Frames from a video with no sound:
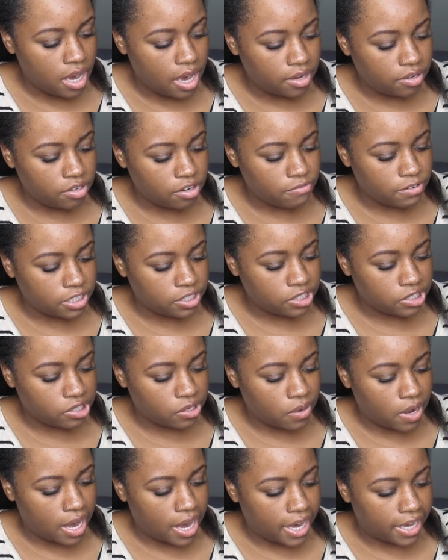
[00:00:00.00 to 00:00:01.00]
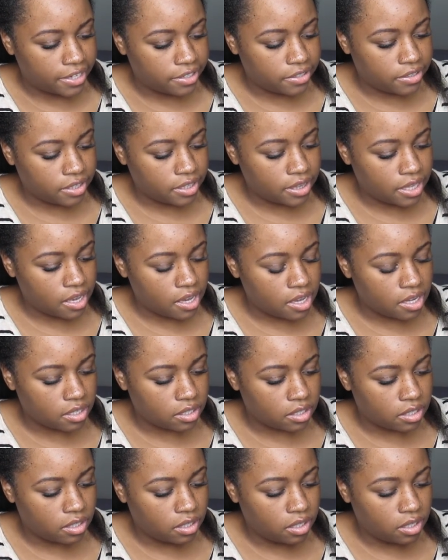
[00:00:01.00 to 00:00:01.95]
I don't know if I should go higher than that,